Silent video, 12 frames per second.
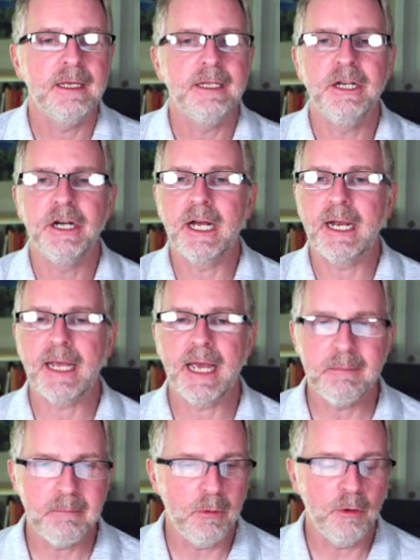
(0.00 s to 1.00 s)
You're going to
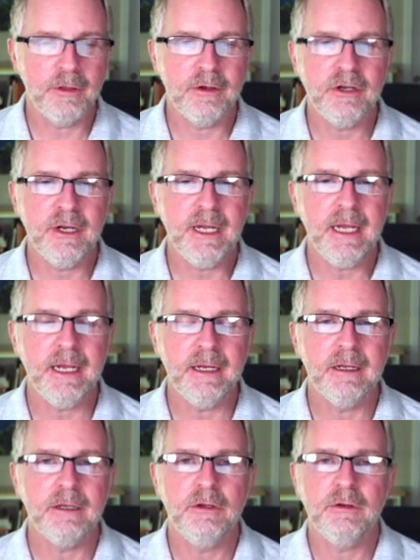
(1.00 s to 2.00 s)
get more than you need.
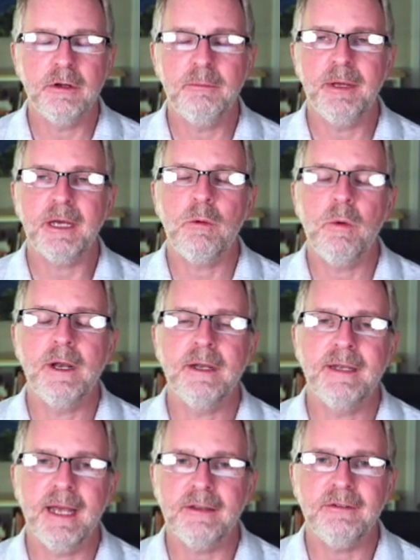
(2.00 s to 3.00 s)
You could pick one to
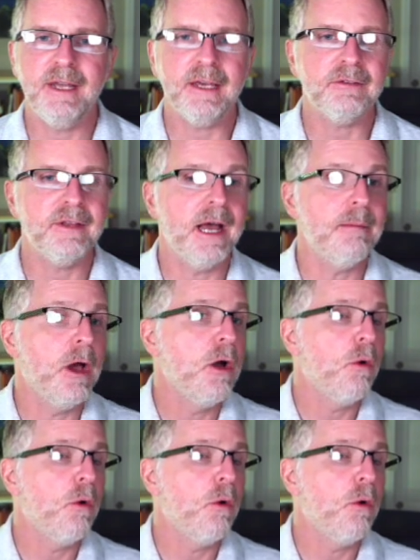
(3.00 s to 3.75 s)
test next time,